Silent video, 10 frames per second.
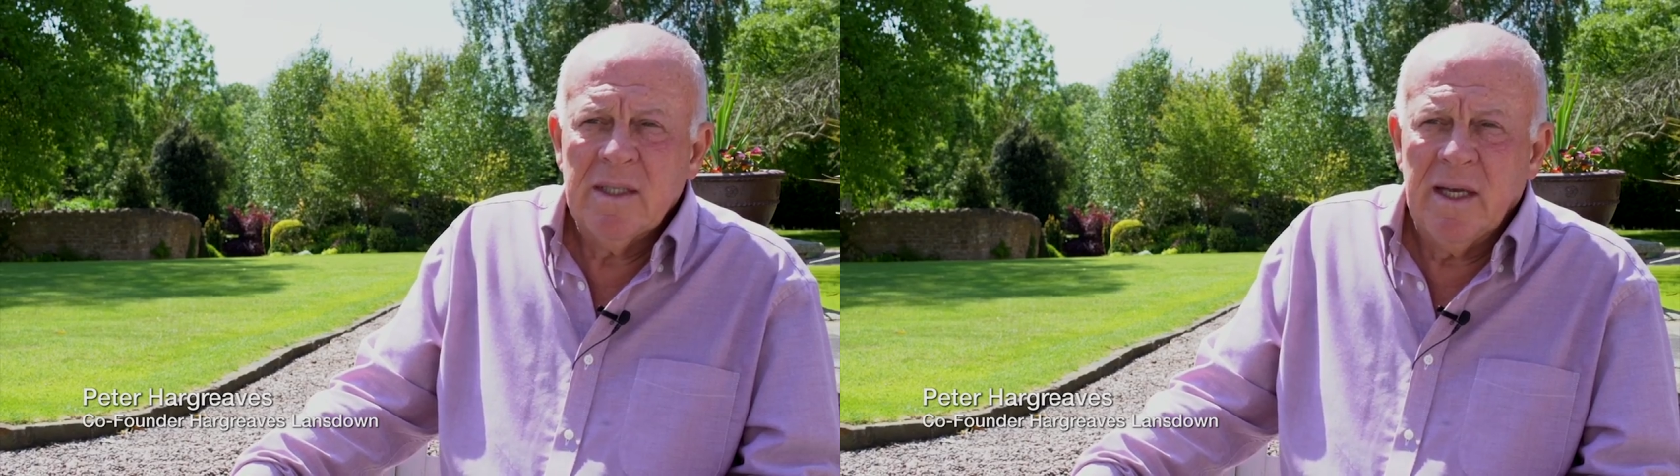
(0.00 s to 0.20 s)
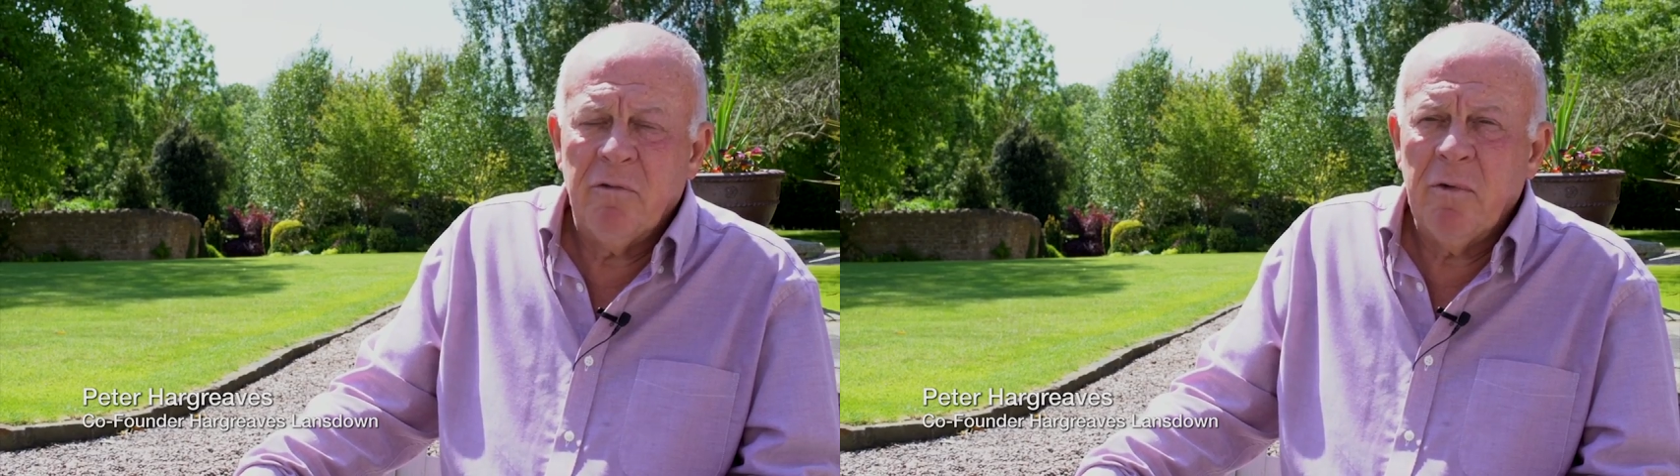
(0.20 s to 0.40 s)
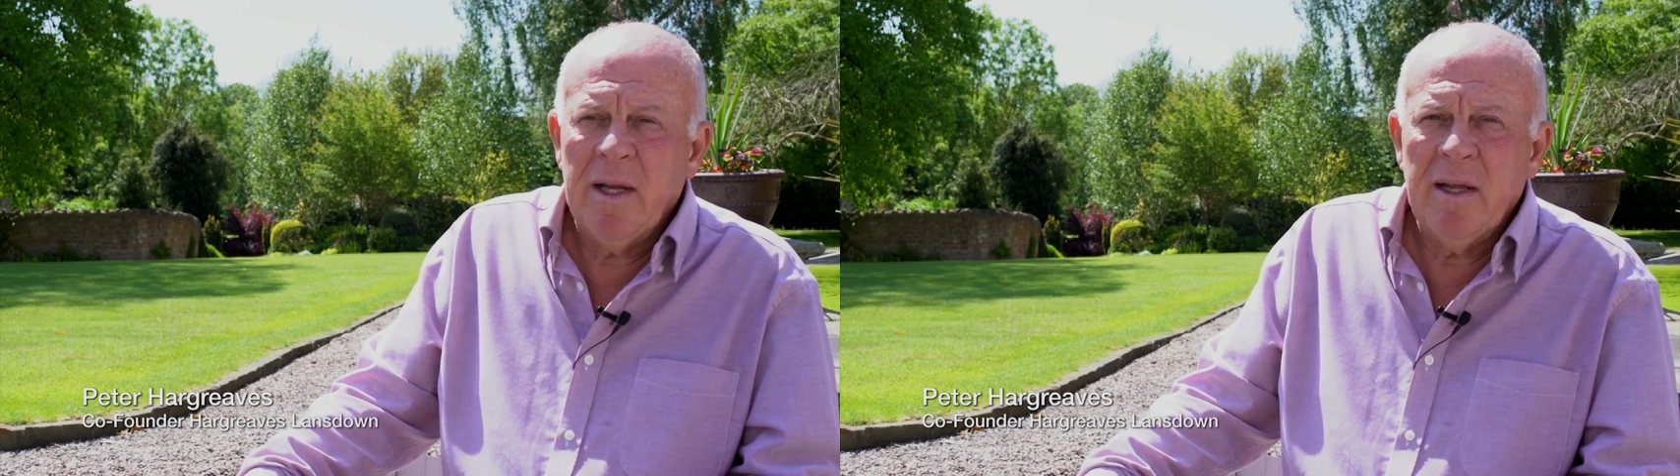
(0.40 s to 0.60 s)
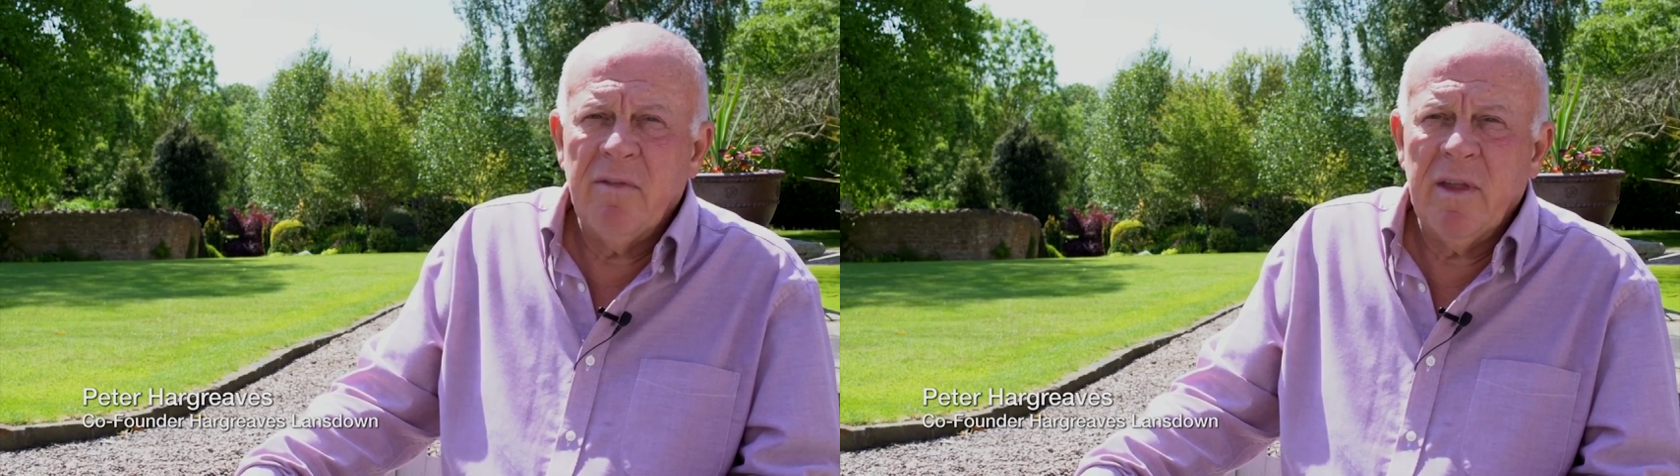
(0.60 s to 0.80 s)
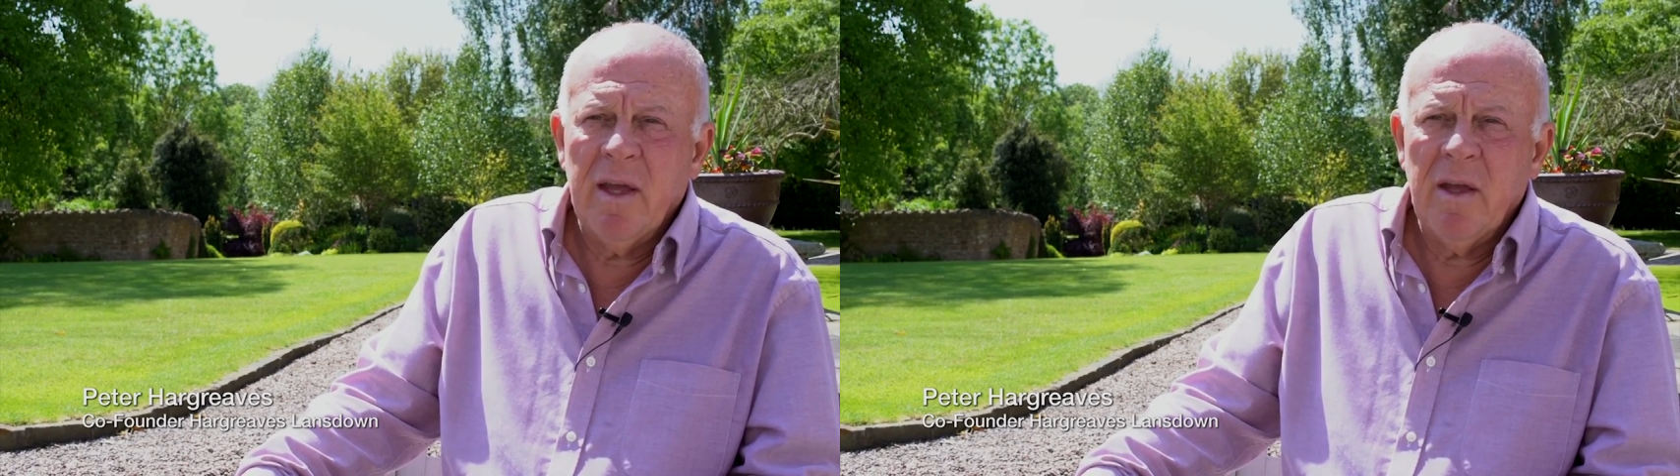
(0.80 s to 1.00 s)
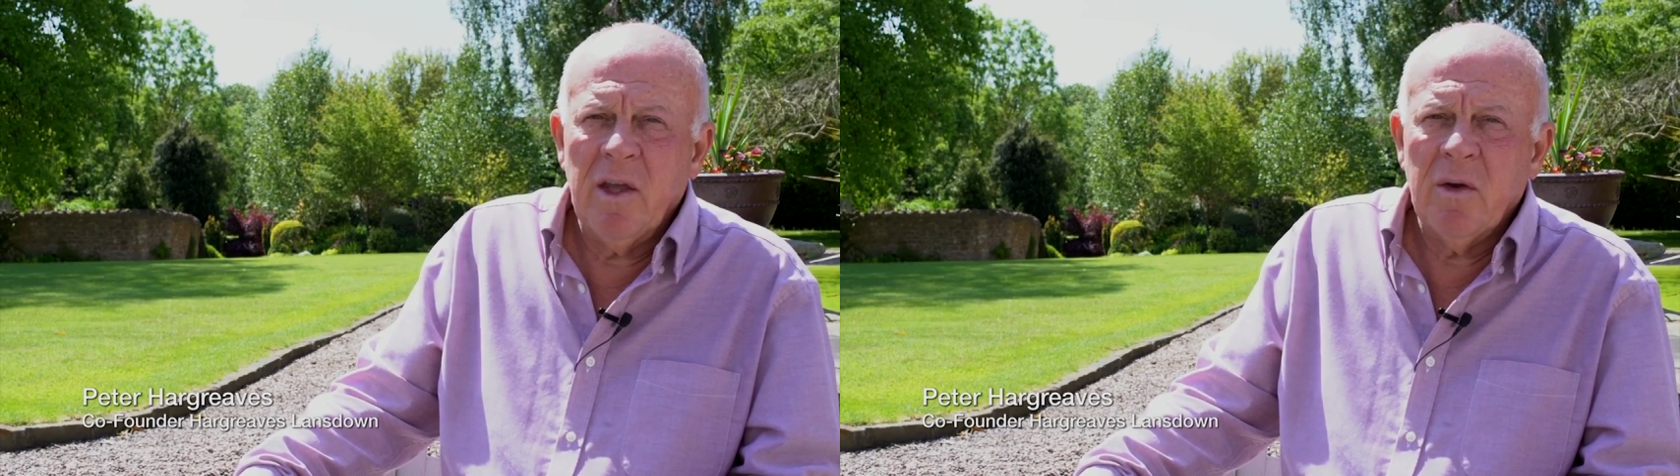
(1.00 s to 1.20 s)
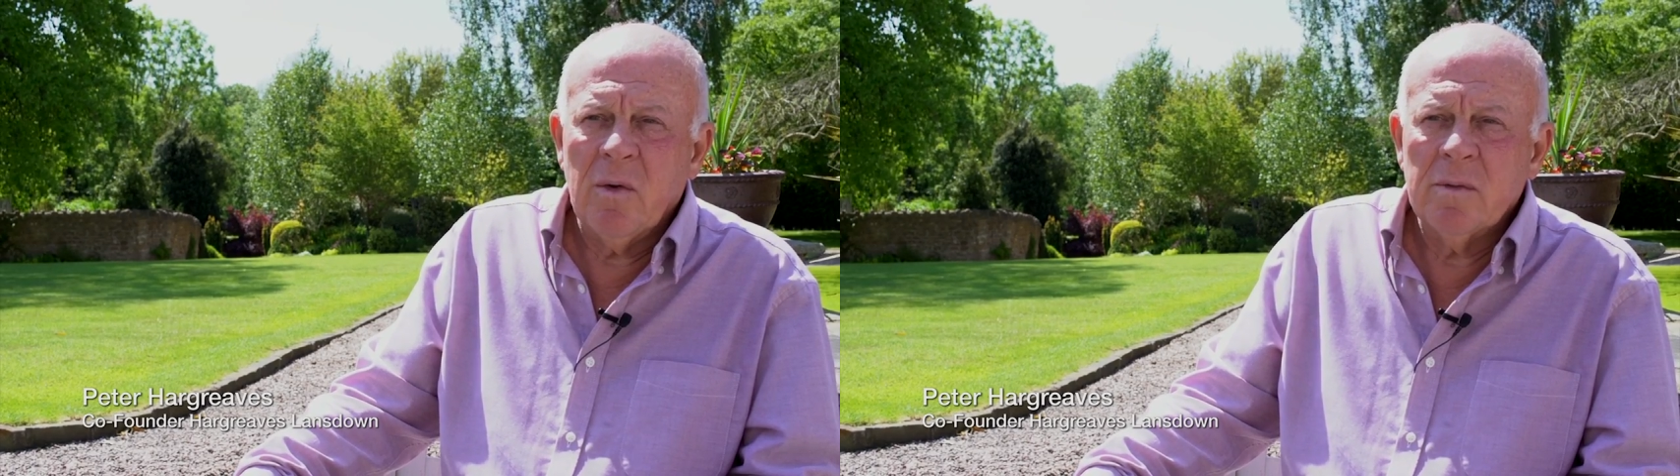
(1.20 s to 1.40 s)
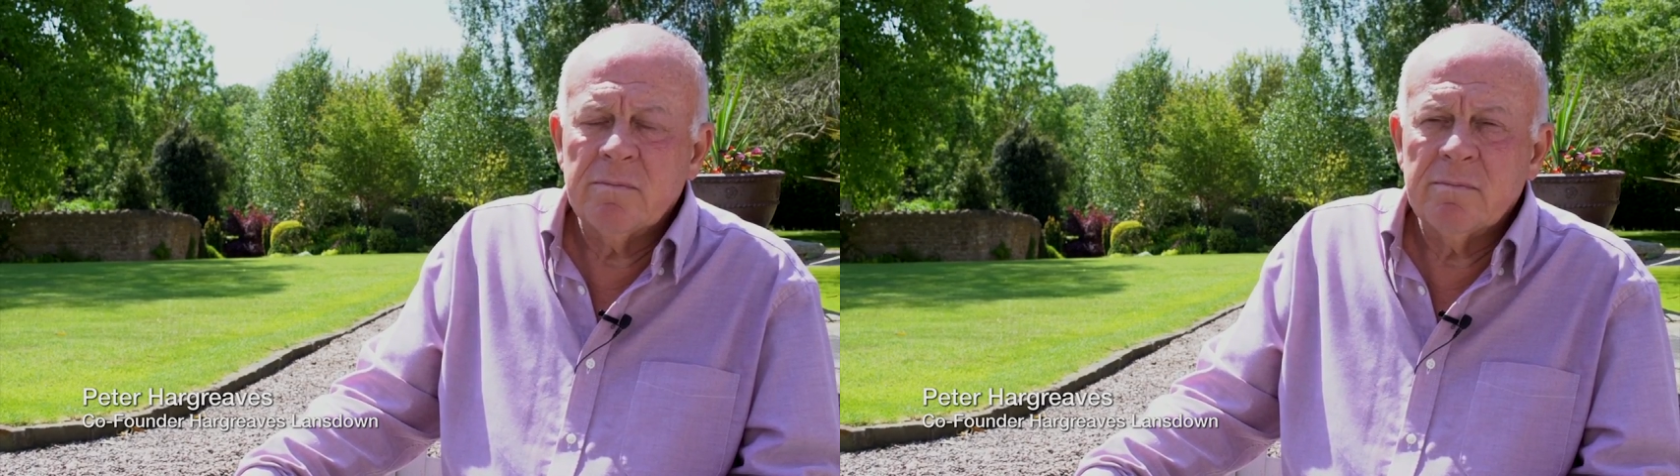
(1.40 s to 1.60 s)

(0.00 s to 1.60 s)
if we leave the EU.